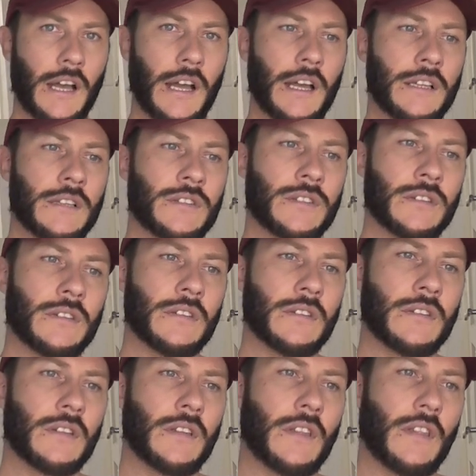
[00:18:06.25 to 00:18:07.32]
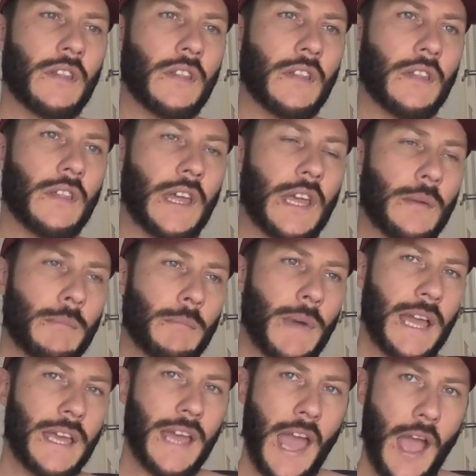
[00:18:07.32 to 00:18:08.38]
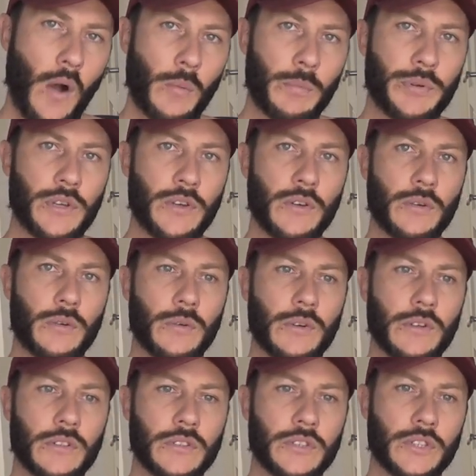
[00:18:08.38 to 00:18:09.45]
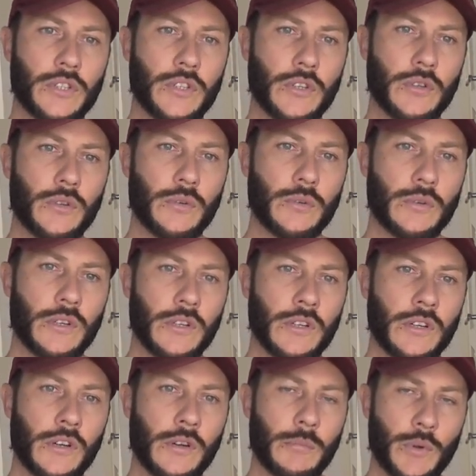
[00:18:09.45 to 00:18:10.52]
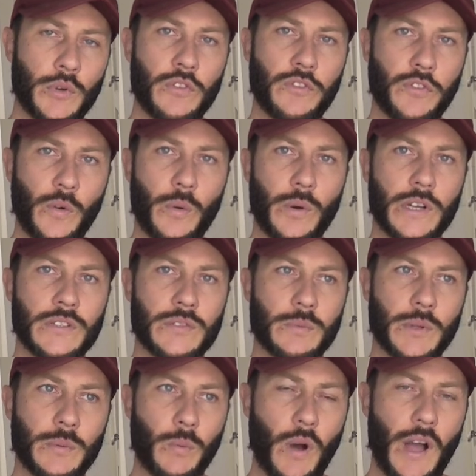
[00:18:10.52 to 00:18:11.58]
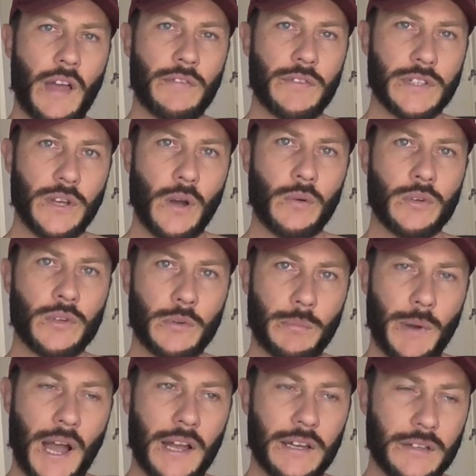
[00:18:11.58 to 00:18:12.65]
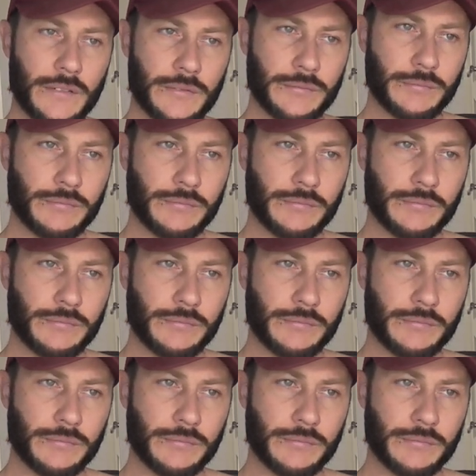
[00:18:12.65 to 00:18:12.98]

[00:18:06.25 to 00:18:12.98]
And it may help you to move forwards with whatever is holding you back.